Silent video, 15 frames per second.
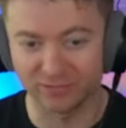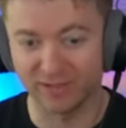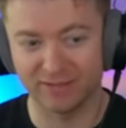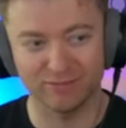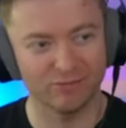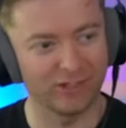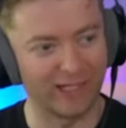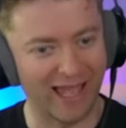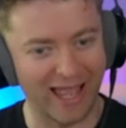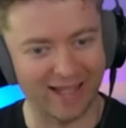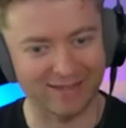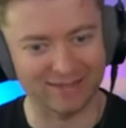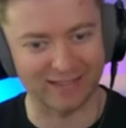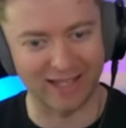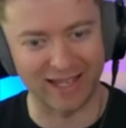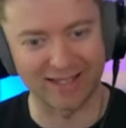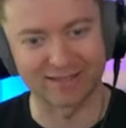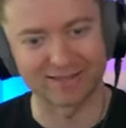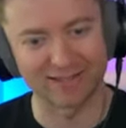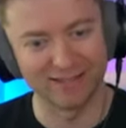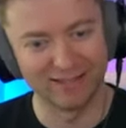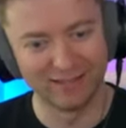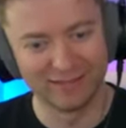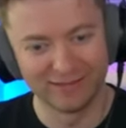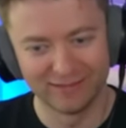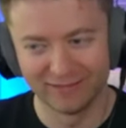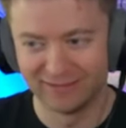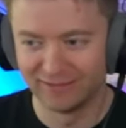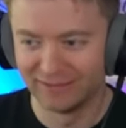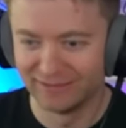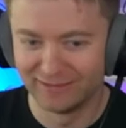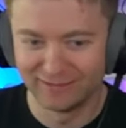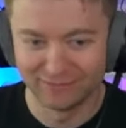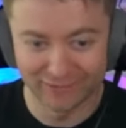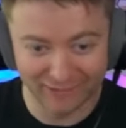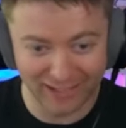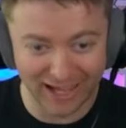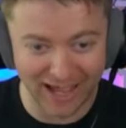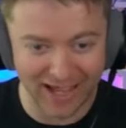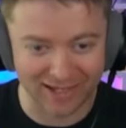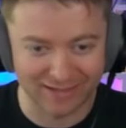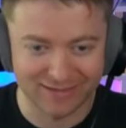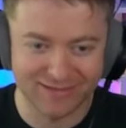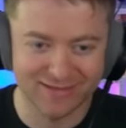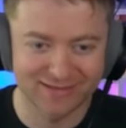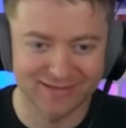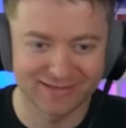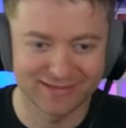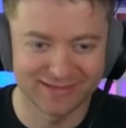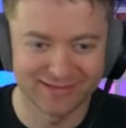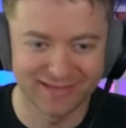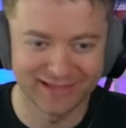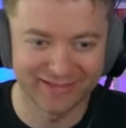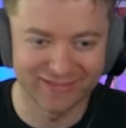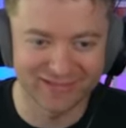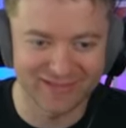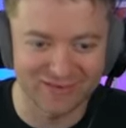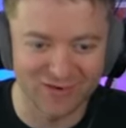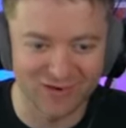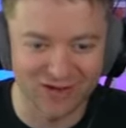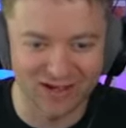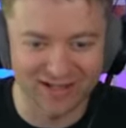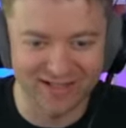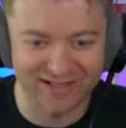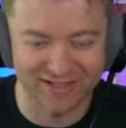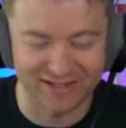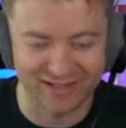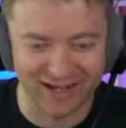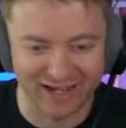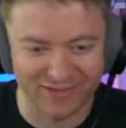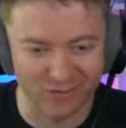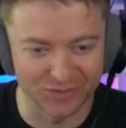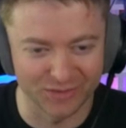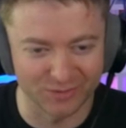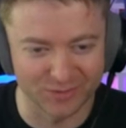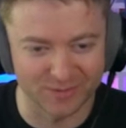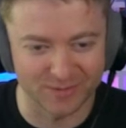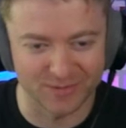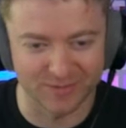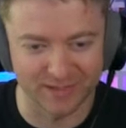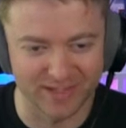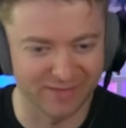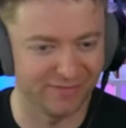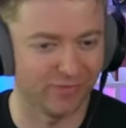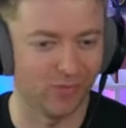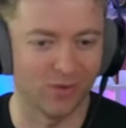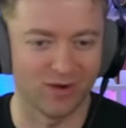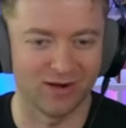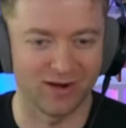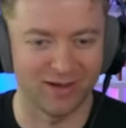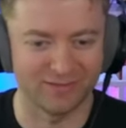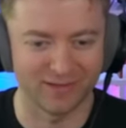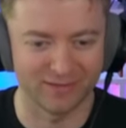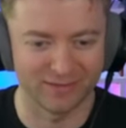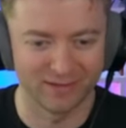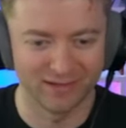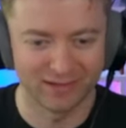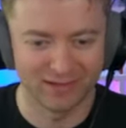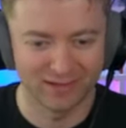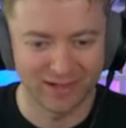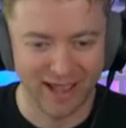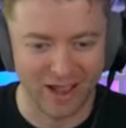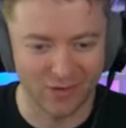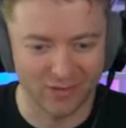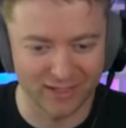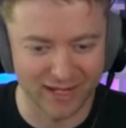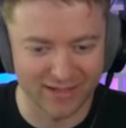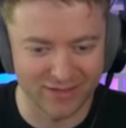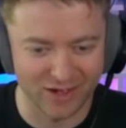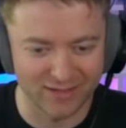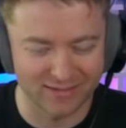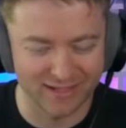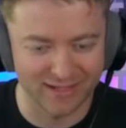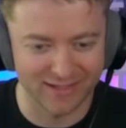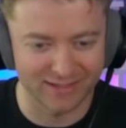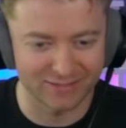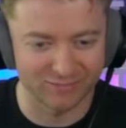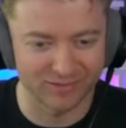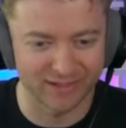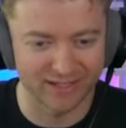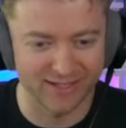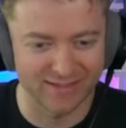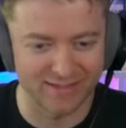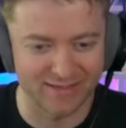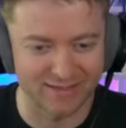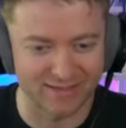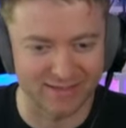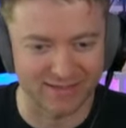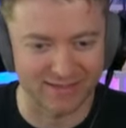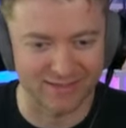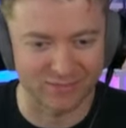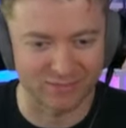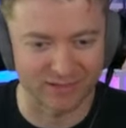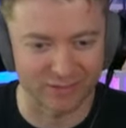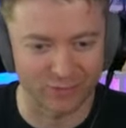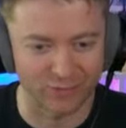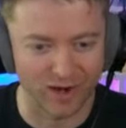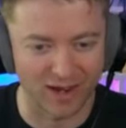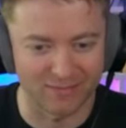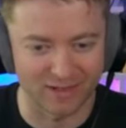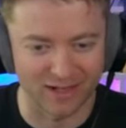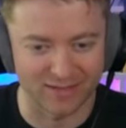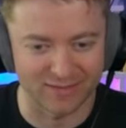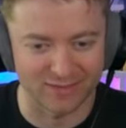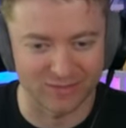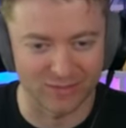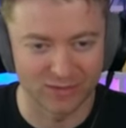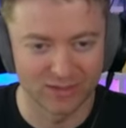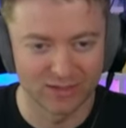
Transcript: Like, relax, guys. Relax. Like, what's going on here? I don't think we're supposed to play e4. I mean, how could I not take and play knight c6? It would be a crime not to.